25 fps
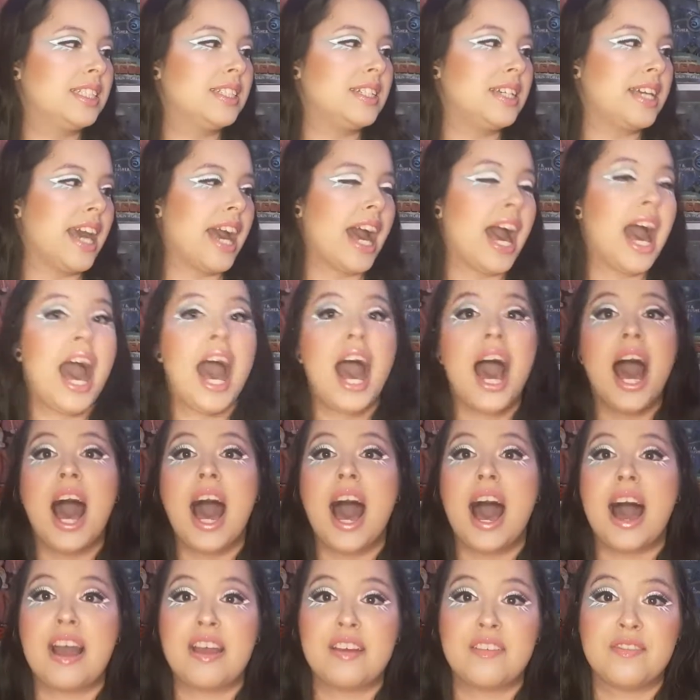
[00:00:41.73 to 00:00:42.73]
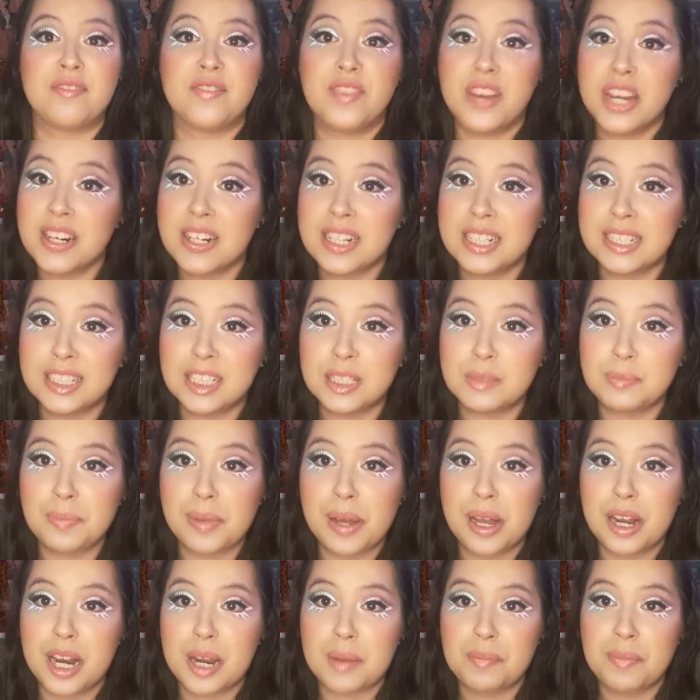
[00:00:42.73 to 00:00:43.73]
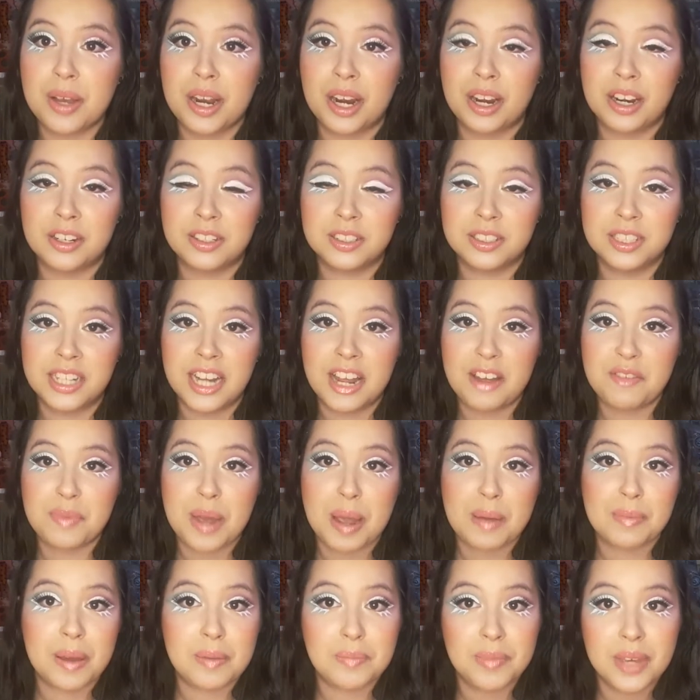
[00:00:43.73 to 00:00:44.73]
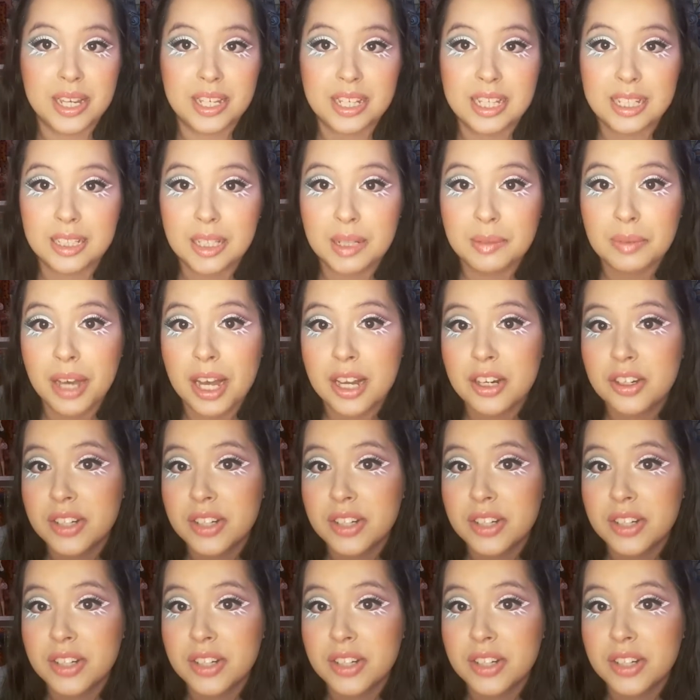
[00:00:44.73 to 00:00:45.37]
So yeah, I am very inspired by her today by my makeup look.